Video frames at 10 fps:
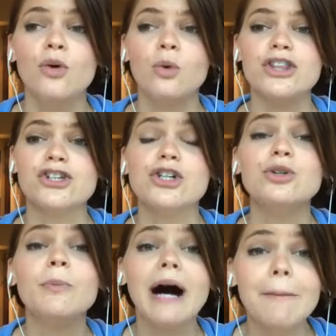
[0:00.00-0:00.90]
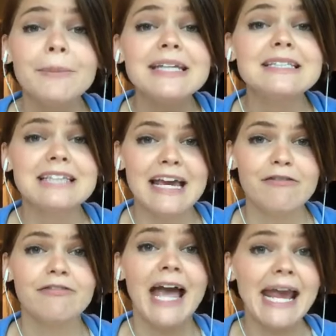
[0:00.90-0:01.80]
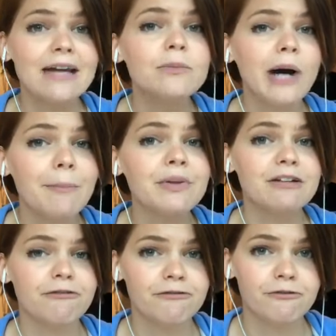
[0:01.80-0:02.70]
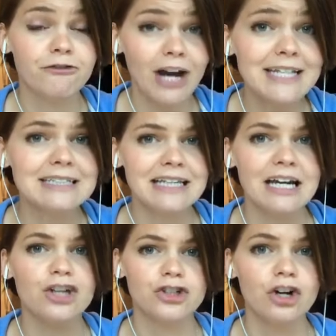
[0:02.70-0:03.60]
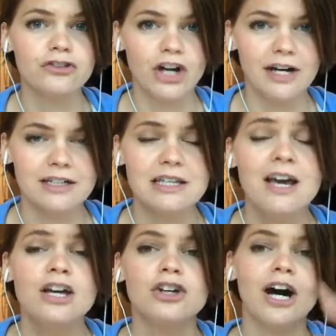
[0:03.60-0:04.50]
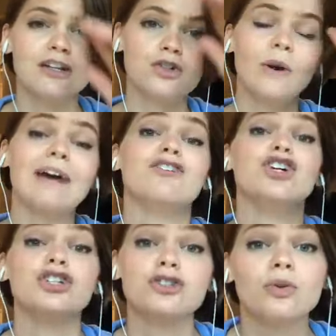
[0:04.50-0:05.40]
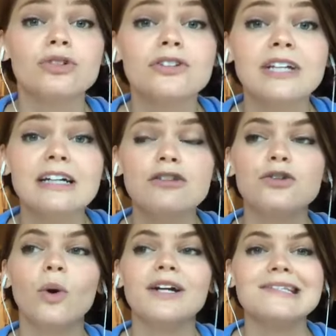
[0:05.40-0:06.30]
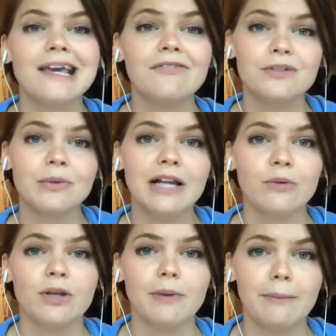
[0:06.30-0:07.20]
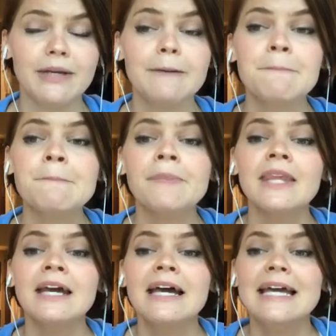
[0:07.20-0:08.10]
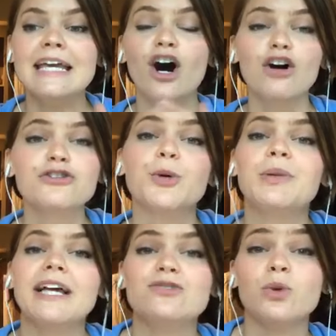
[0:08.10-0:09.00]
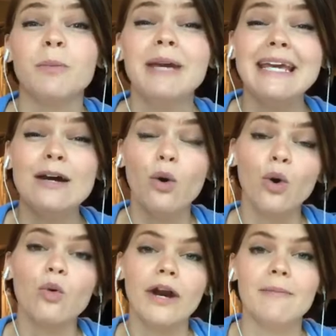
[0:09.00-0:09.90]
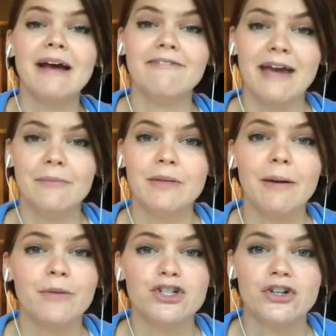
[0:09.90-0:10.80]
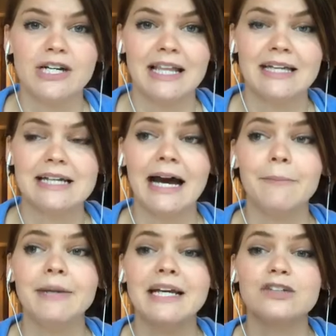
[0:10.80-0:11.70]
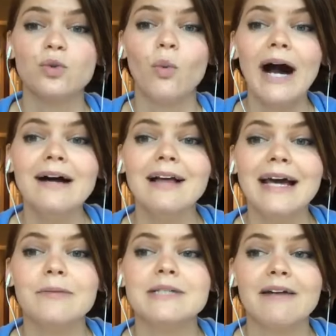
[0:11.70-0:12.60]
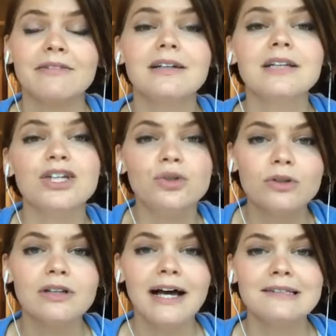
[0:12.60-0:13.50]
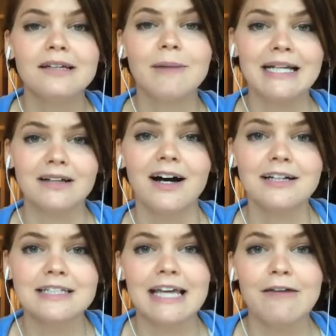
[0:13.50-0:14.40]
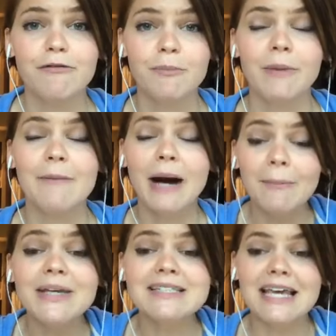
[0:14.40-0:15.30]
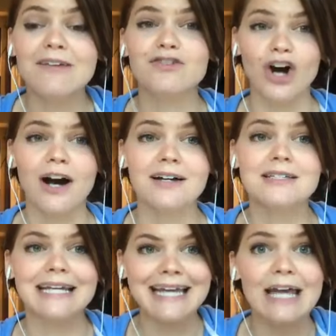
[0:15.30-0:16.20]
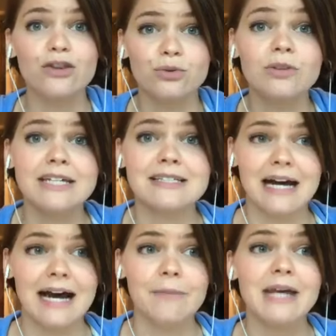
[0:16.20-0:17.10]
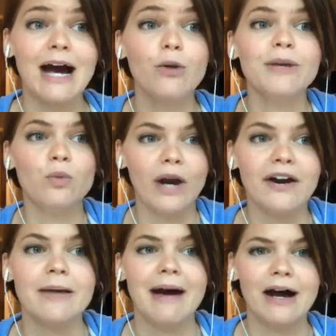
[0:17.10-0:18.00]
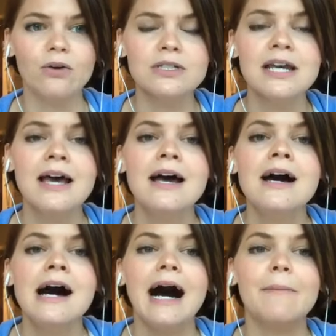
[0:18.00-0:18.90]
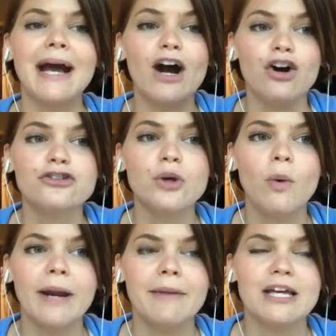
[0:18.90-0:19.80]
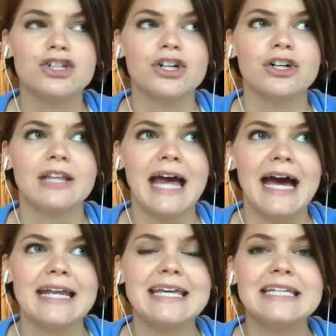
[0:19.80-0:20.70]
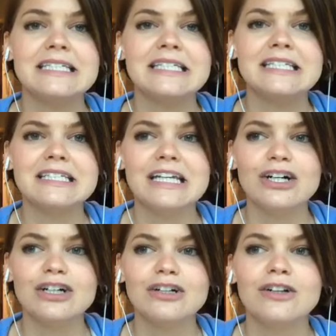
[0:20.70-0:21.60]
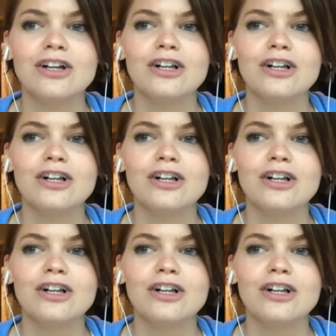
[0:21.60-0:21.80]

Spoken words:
with 2 puppy-safe and puppy-friendly adult dogs. Dogs who have good social skills, who are safe to play with a puppy. He also plays with me or one of my family members during that time, because while I am definitely utilizing my puppy-safe dogs to get through this time to help me wear him out, I also want to make sure that he's still